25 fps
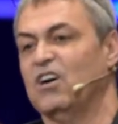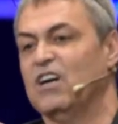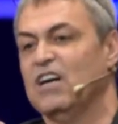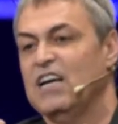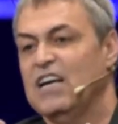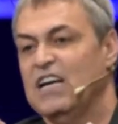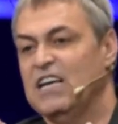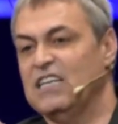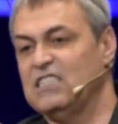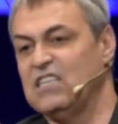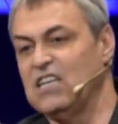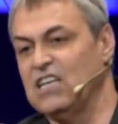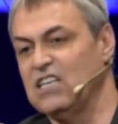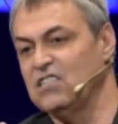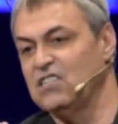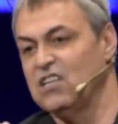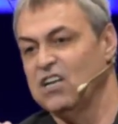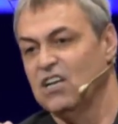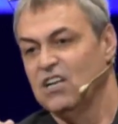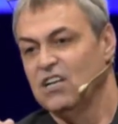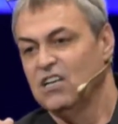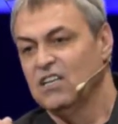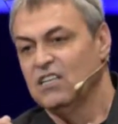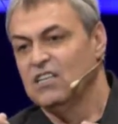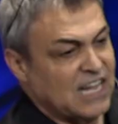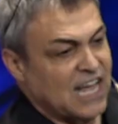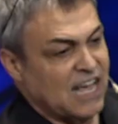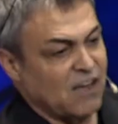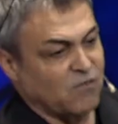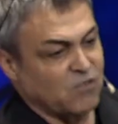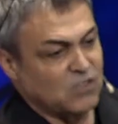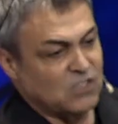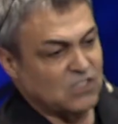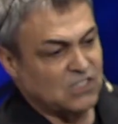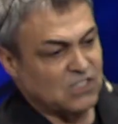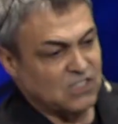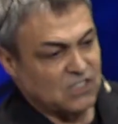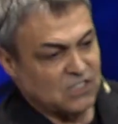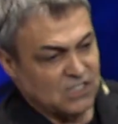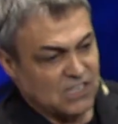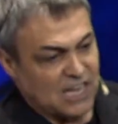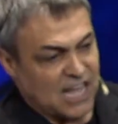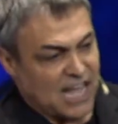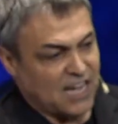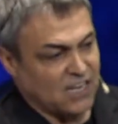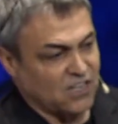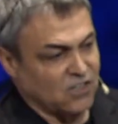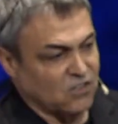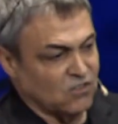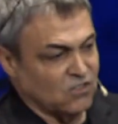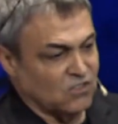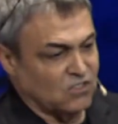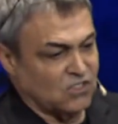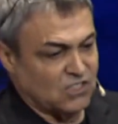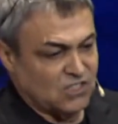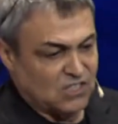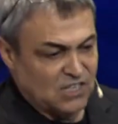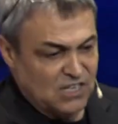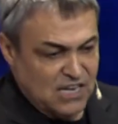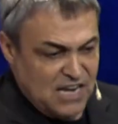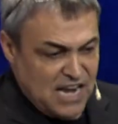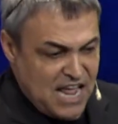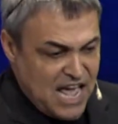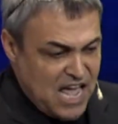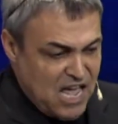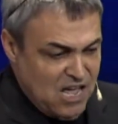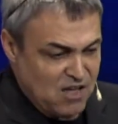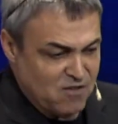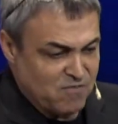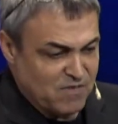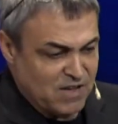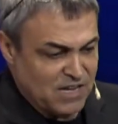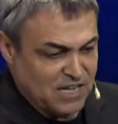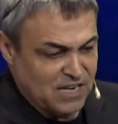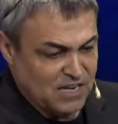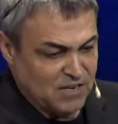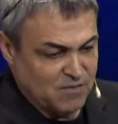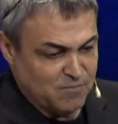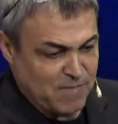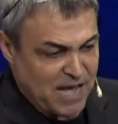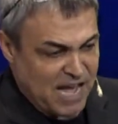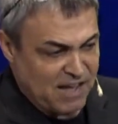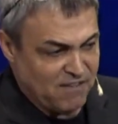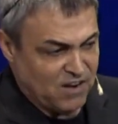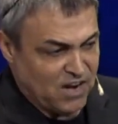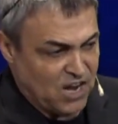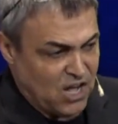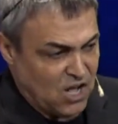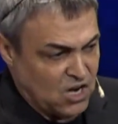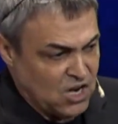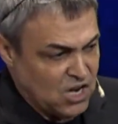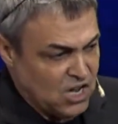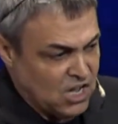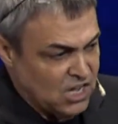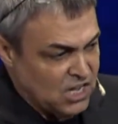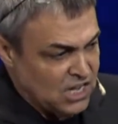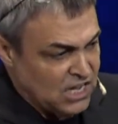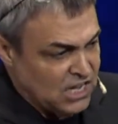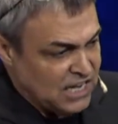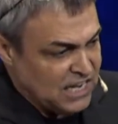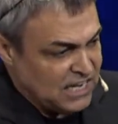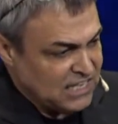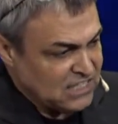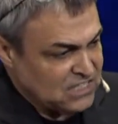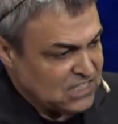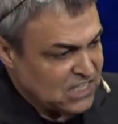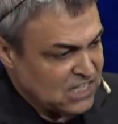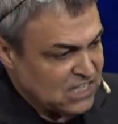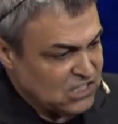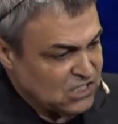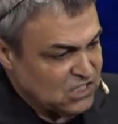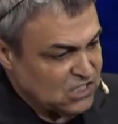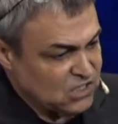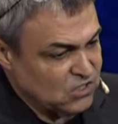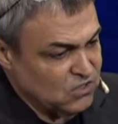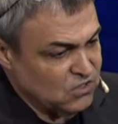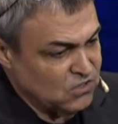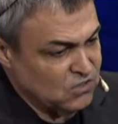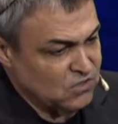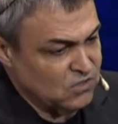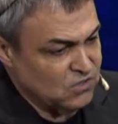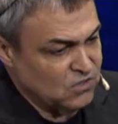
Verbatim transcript: he says, that was Daniel's name in Babylon. He says,